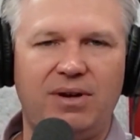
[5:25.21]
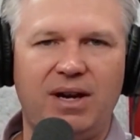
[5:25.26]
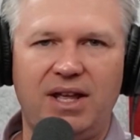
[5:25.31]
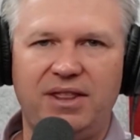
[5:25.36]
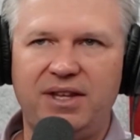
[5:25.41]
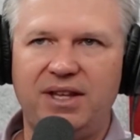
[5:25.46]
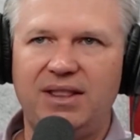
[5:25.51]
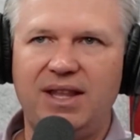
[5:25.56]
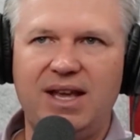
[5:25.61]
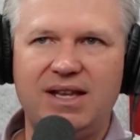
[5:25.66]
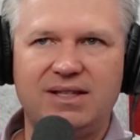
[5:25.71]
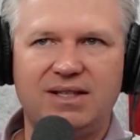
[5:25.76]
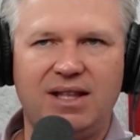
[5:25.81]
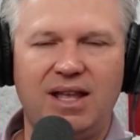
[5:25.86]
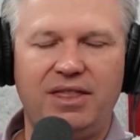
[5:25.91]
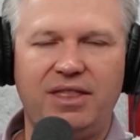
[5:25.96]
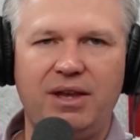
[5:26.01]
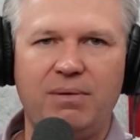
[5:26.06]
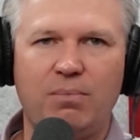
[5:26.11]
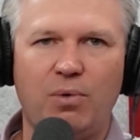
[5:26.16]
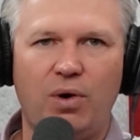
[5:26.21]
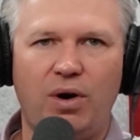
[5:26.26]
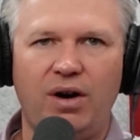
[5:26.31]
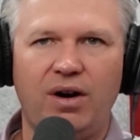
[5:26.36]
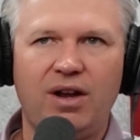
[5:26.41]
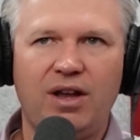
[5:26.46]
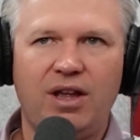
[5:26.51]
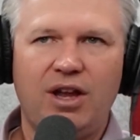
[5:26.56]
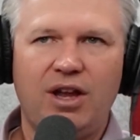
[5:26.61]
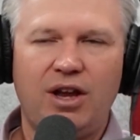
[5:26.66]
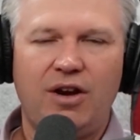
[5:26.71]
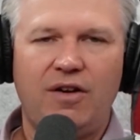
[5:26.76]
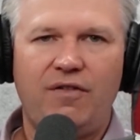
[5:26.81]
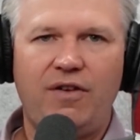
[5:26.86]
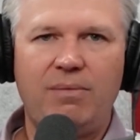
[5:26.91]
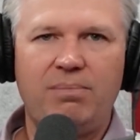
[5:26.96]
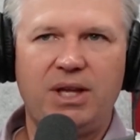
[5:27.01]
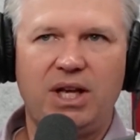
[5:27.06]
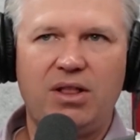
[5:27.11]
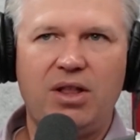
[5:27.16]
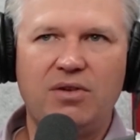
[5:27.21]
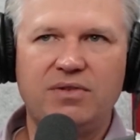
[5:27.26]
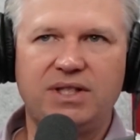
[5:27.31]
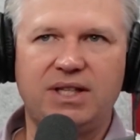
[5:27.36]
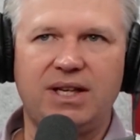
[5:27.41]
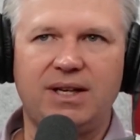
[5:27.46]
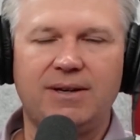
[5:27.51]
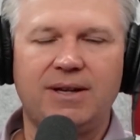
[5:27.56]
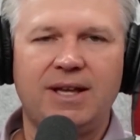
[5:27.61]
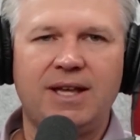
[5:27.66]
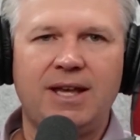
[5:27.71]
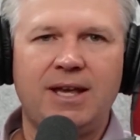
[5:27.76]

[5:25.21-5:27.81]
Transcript: nothing less, nothing more from the closing.